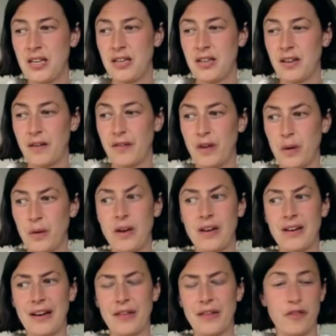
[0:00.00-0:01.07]
I've known her
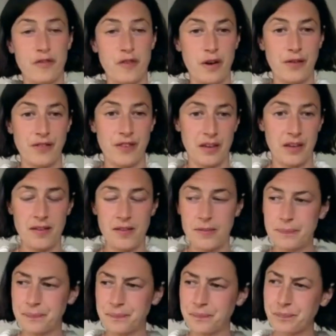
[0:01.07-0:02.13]
now for 5 years.
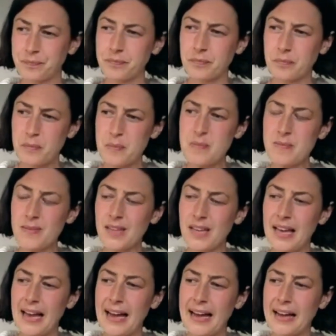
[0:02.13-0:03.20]

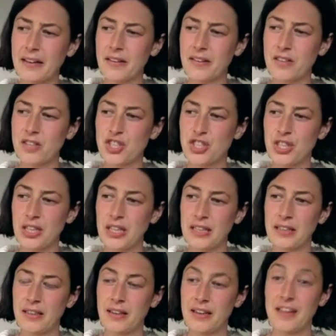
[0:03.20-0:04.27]
And
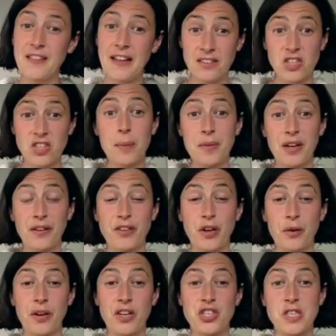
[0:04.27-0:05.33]
she, in that time that I've
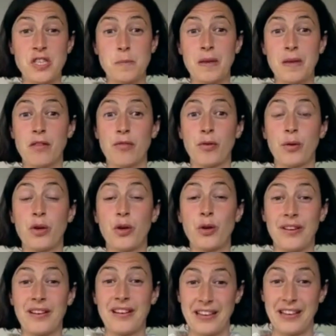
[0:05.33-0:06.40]
known her, she's been through
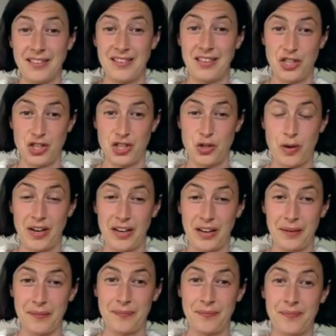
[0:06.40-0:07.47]
Kundalini teacher
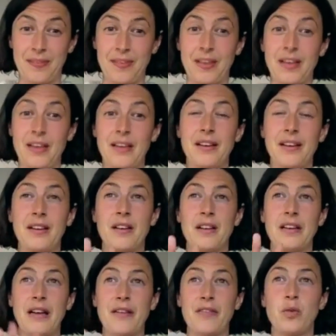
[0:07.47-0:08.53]
training,
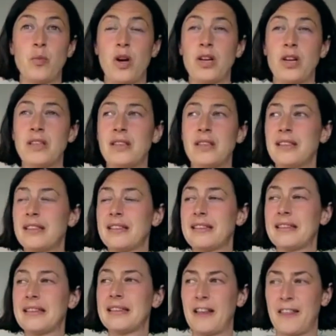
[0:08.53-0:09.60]
level 1
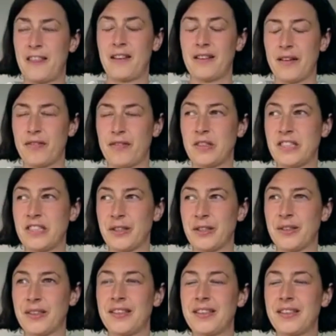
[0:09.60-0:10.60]
and I think level 2.